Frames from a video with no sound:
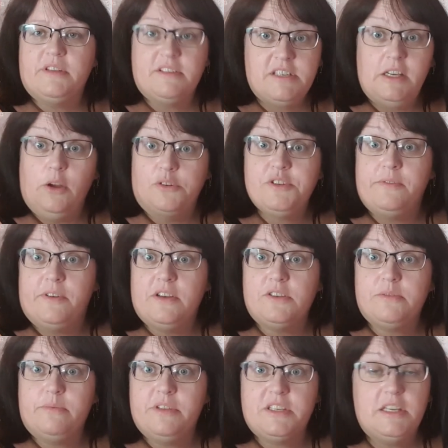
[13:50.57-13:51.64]
There's a lot of
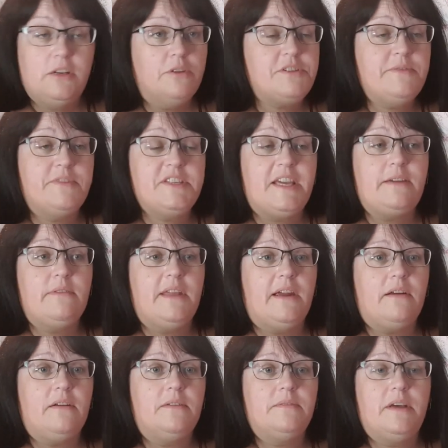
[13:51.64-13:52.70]
us, but there's a lot of us out
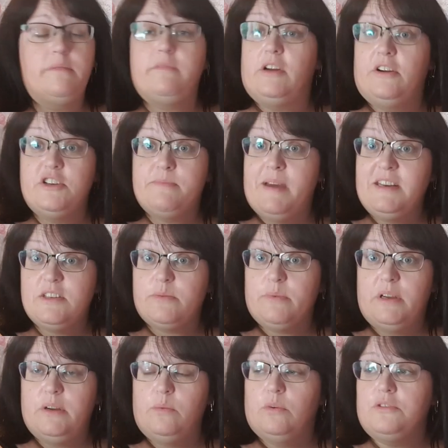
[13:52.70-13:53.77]
there, and large men as
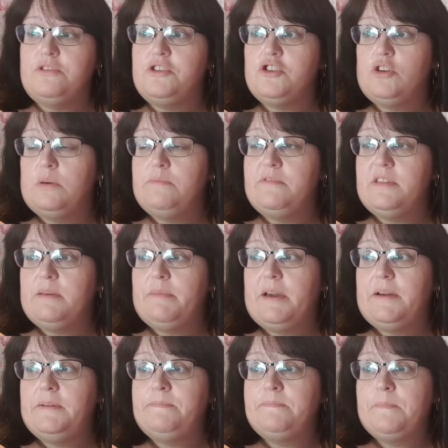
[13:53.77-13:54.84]
well who want to shop for that
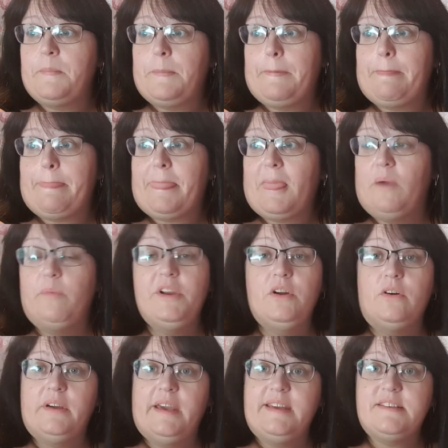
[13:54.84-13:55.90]
matter. We're
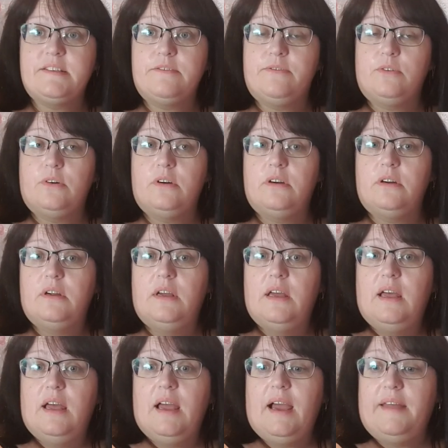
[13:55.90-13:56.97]
not catered for.
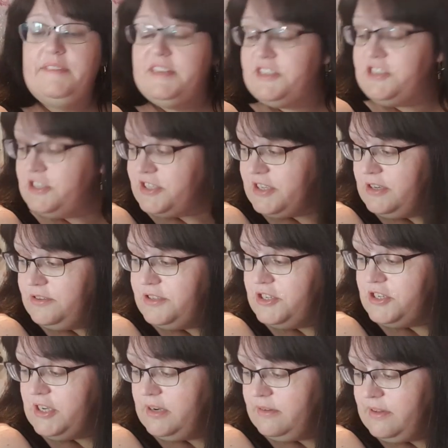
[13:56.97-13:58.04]
And this just goes to
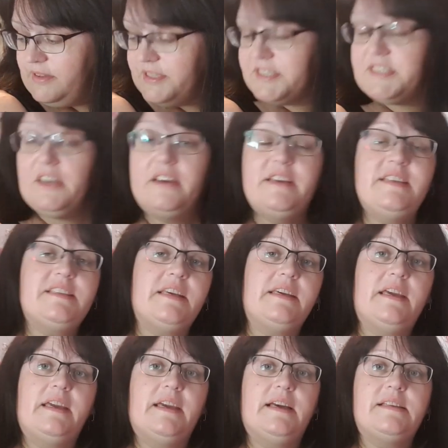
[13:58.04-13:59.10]
show that the sizing
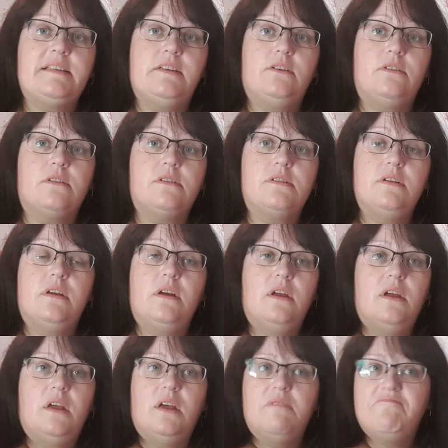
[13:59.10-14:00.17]
in catalogues
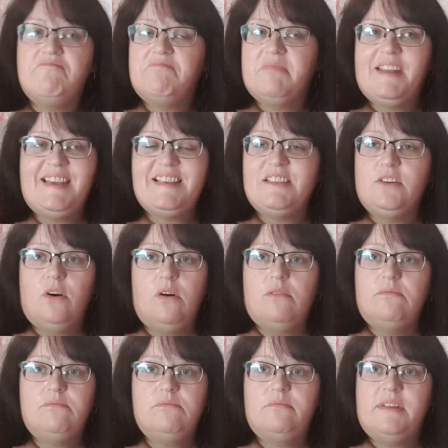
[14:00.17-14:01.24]
is not
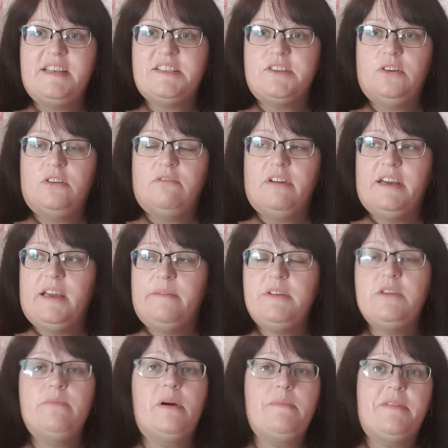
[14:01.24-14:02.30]
right. I mean,
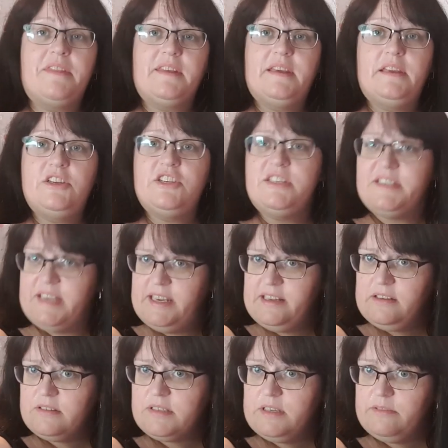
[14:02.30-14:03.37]
you might be thinking she's
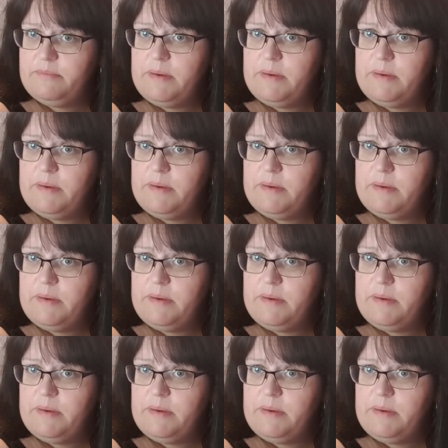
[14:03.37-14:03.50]
kidding herself.